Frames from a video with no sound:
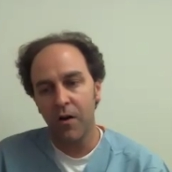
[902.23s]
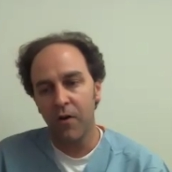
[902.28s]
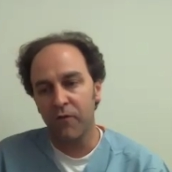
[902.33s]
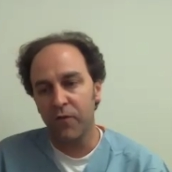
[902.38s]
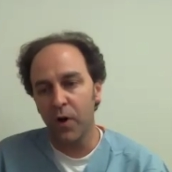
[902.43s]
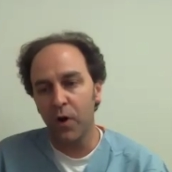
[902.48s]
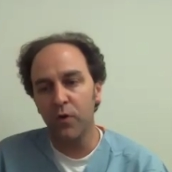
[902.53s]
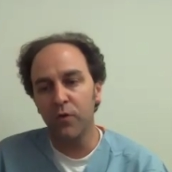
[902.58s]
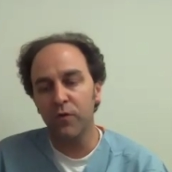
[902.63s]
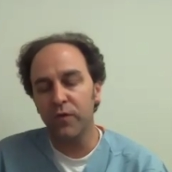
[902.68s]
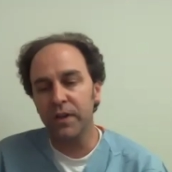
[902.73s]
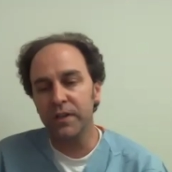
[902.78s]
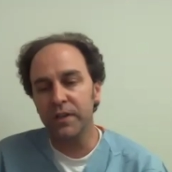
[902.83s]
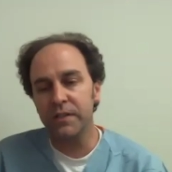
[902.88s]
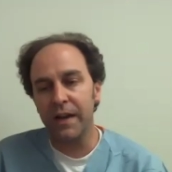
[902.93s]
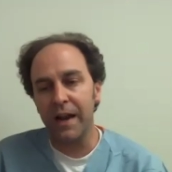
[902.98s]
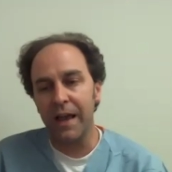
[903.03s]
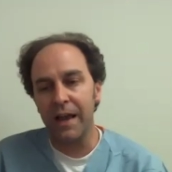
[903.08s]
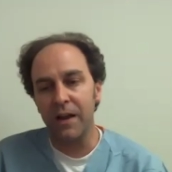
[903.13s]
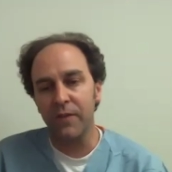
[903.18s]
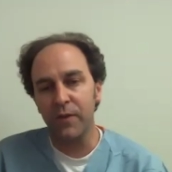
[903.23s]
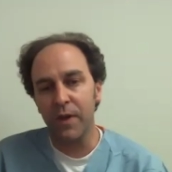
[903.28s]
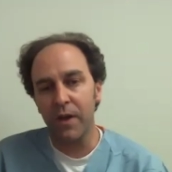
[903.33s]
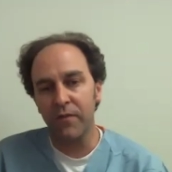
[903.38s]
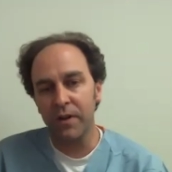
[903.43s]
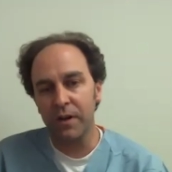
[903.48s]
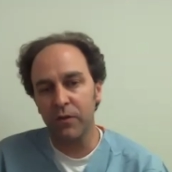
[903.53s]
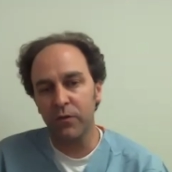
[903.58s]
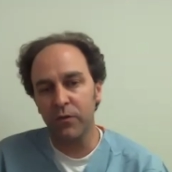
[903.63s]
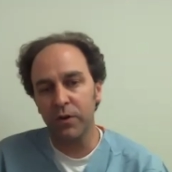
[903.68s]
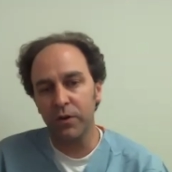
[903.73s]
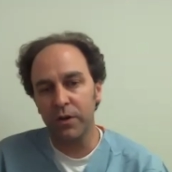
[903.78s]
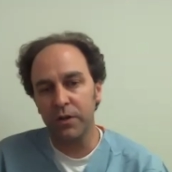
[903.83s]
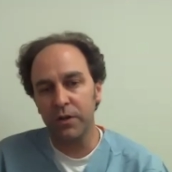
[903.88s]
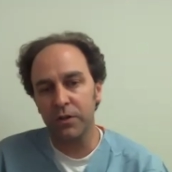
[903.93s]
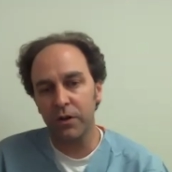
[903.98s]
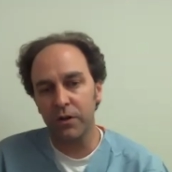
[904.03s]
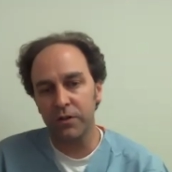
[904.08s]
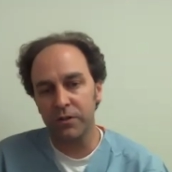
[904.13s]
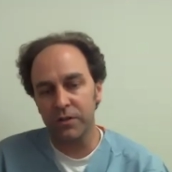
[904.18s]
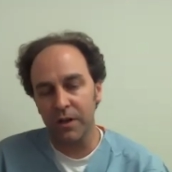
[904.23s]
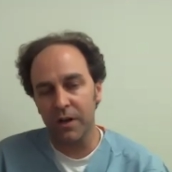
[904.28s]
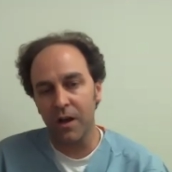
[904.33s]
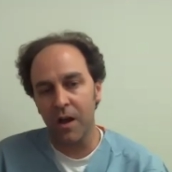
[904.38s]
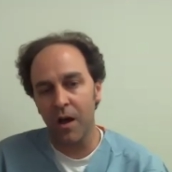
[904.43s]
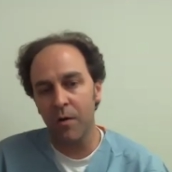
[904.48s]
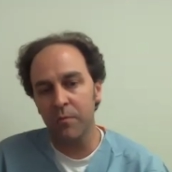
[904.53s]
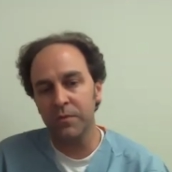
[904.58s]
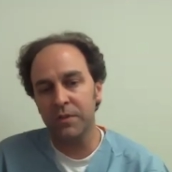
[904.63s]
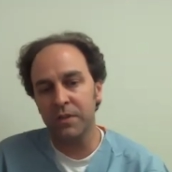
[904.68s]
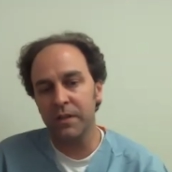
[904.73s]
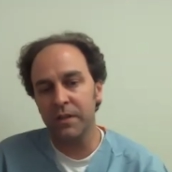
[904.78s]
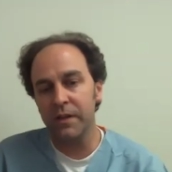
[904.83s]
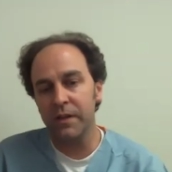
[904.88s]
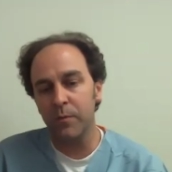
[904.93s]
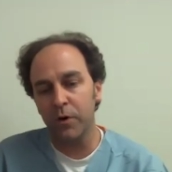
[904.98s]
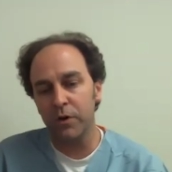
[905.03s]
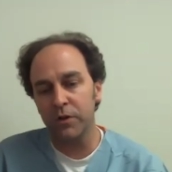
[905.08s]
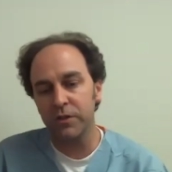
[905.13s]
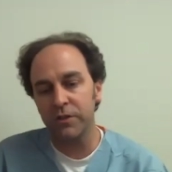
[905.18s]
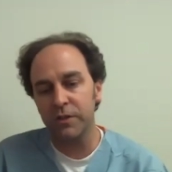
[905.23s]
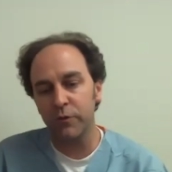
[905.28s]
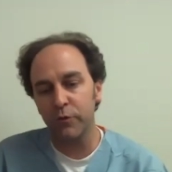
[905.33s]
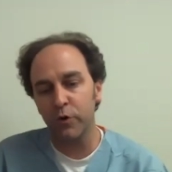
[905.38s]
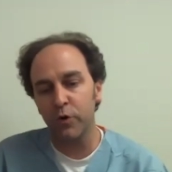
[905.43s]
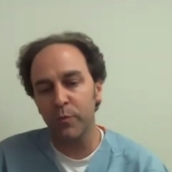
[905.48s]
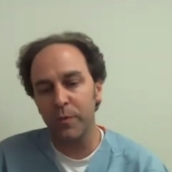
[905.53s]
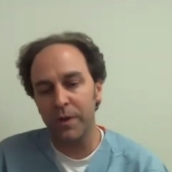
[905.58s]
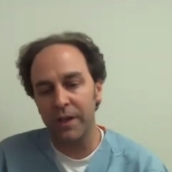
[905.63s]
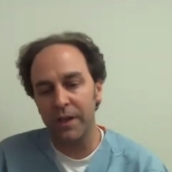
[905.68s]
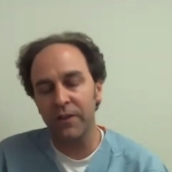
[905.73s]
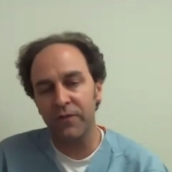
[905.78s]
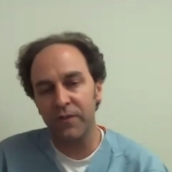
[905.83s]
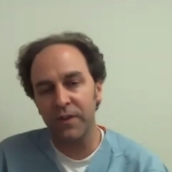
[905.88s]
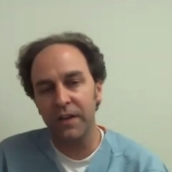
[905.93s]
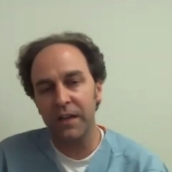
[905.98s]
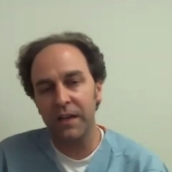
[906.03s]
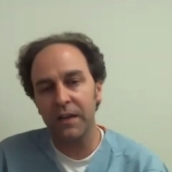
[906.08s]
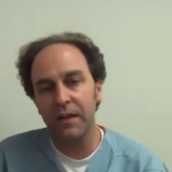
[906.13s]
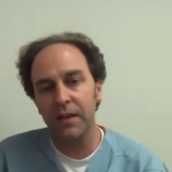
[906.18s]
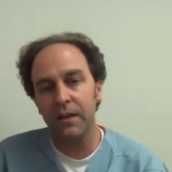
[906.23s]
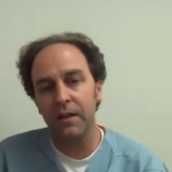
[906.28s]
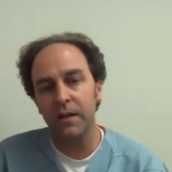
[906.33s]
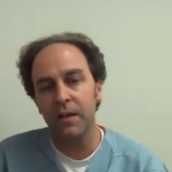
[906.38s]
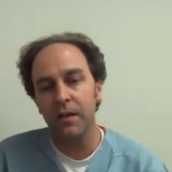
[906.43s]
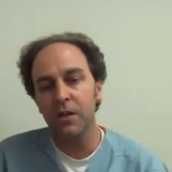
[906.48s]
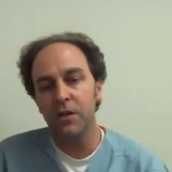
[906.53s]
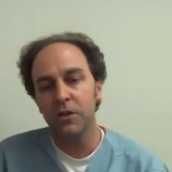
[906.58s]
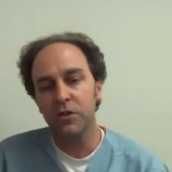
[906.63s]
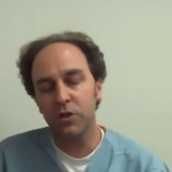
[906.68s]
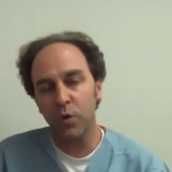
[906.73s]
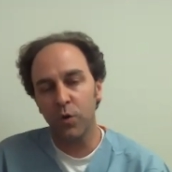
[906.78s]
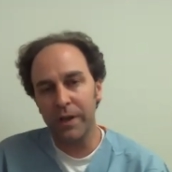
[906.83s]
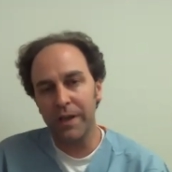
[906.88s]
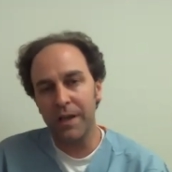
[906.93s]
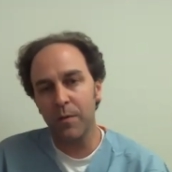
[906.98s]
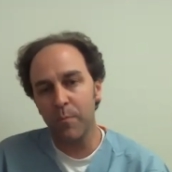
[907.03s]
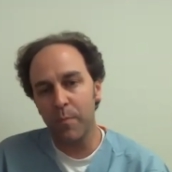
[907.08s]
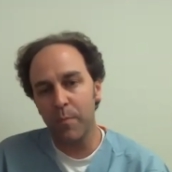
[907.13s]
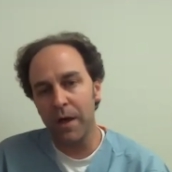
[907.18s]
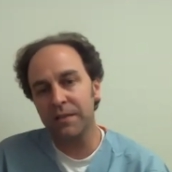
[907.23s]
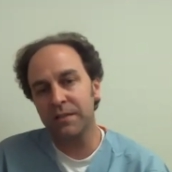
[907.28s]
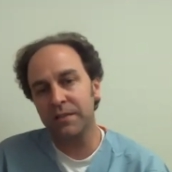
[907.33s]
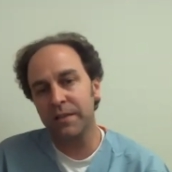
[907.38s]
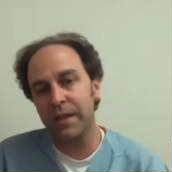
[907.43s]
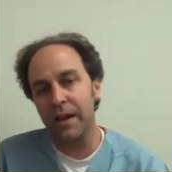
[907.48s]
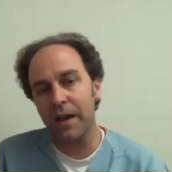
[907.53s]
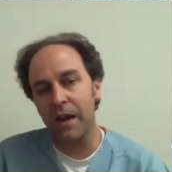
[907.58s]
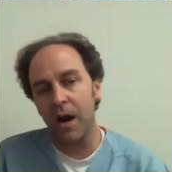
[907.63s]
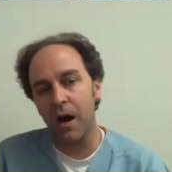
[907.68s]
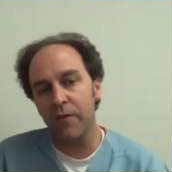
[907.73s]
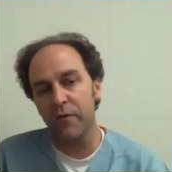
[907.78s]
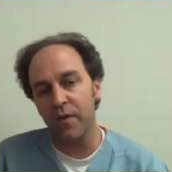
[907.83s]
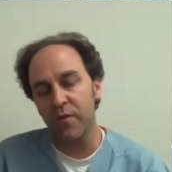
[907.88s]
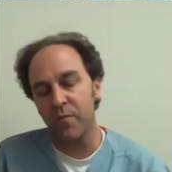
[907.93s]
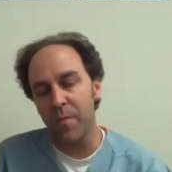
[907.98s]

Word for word: phone visit, and if you have any real concerns, to come to the emergency room if needed so we can best take care of you.